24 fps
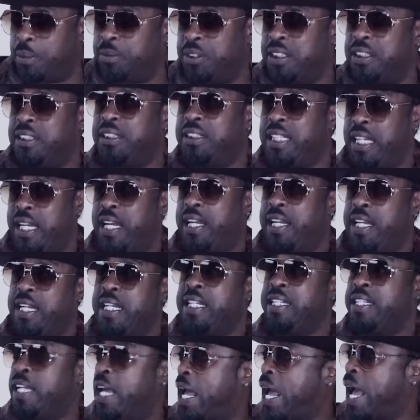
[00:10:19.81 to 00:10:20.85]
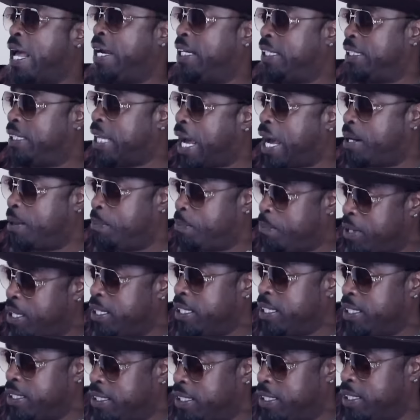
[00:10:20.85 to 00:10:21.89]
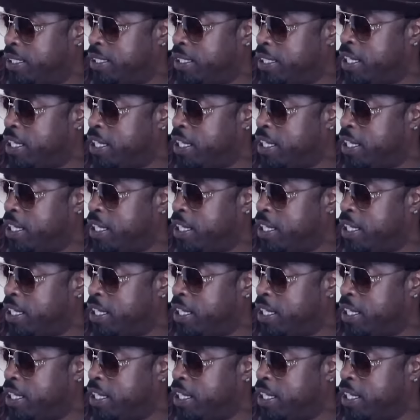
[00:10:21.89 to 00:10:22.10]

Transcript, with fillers: I'm just saying he had a lot of money then.